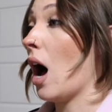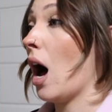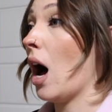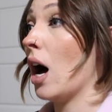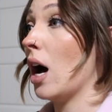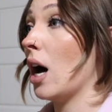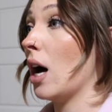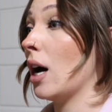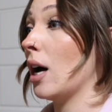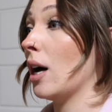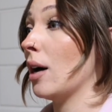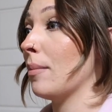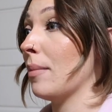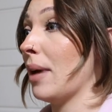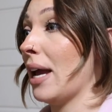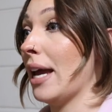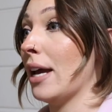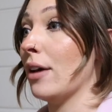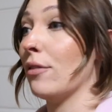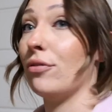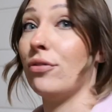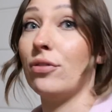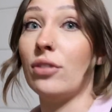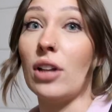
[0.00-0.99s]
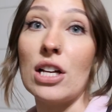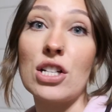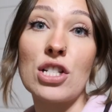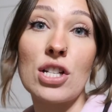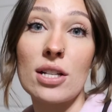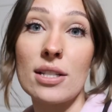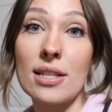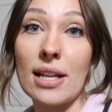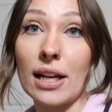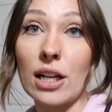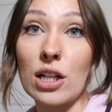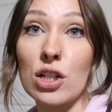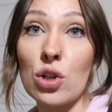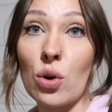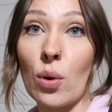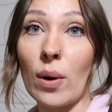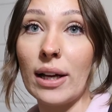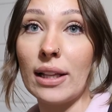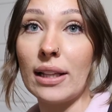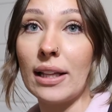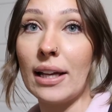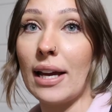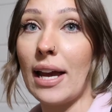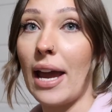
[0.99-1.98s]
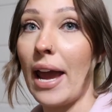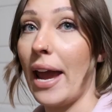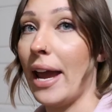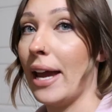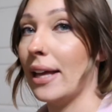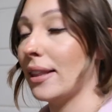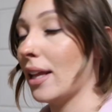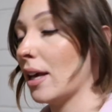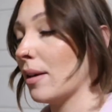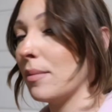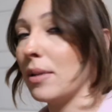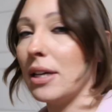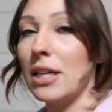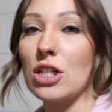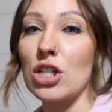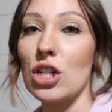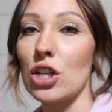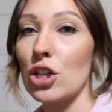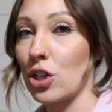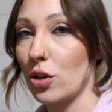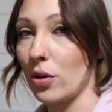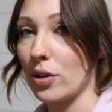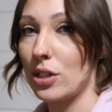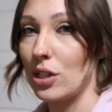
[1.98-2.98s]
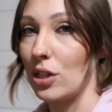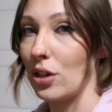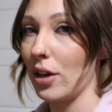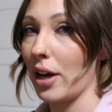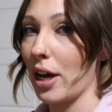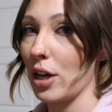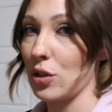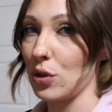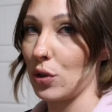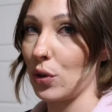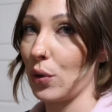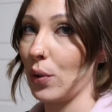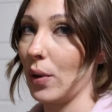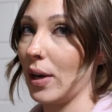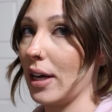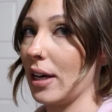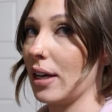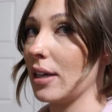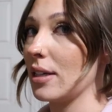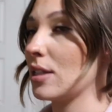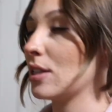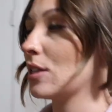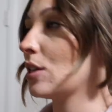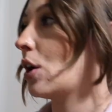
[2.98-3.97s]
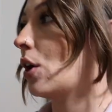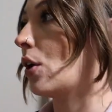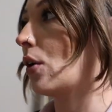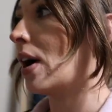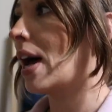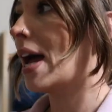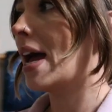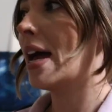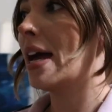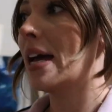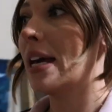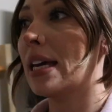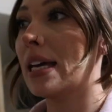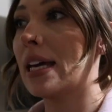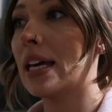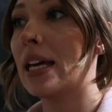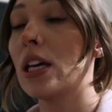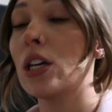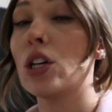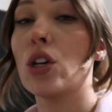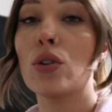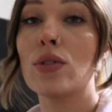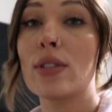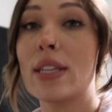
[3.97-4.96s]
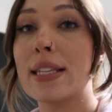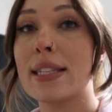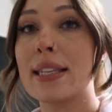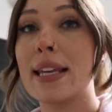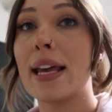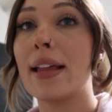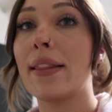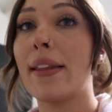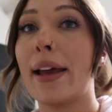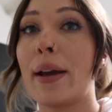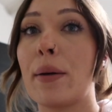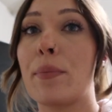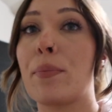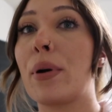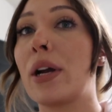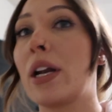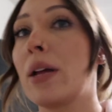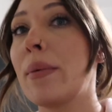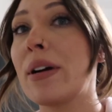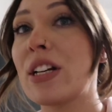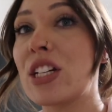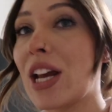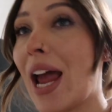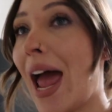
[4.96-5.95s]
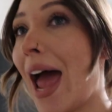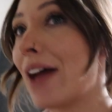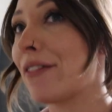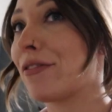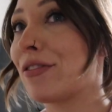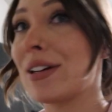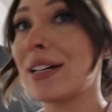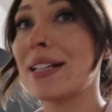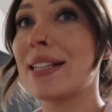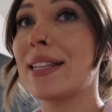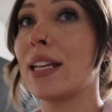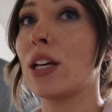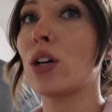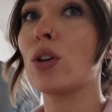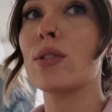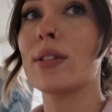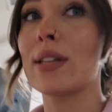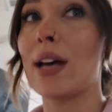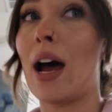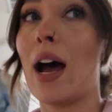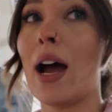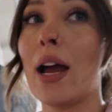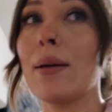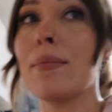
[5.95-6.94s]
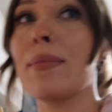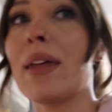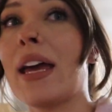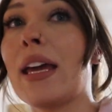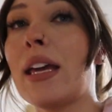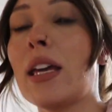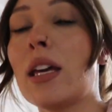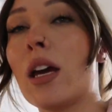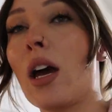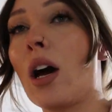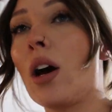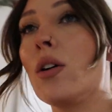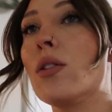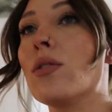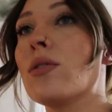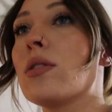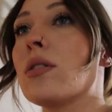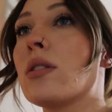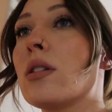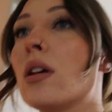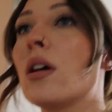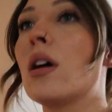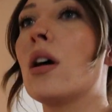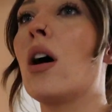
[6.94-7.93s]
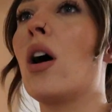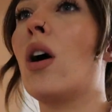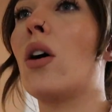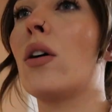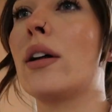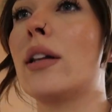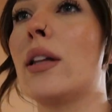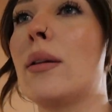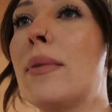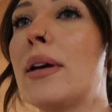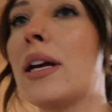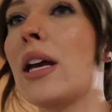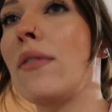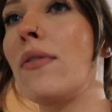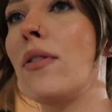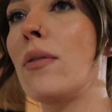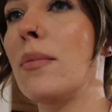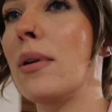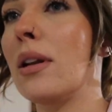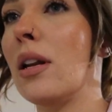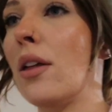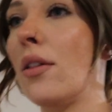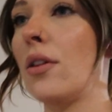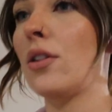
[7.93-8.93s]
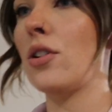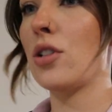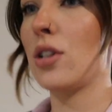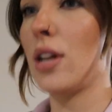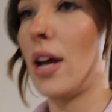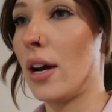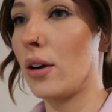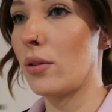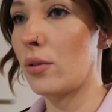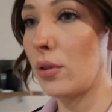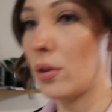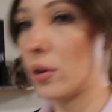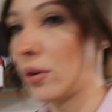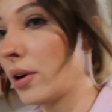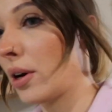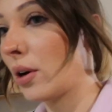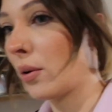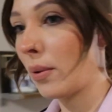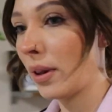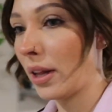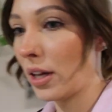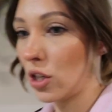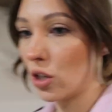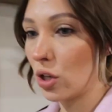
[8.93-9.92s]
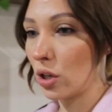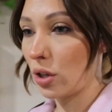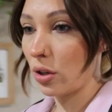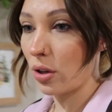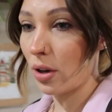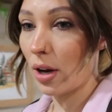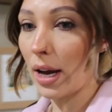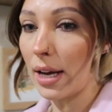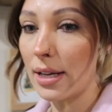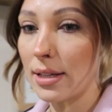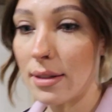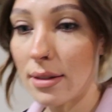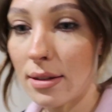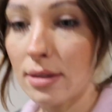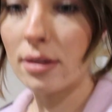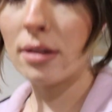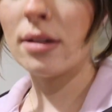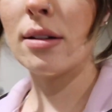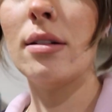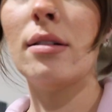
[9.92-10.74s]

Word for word: Um, it flushes like a toilet, and let me just show it to you guys real quick. So he uses it like pretty much every single time that he goes. Hold on, let me give him another snack real quick while I show you guys.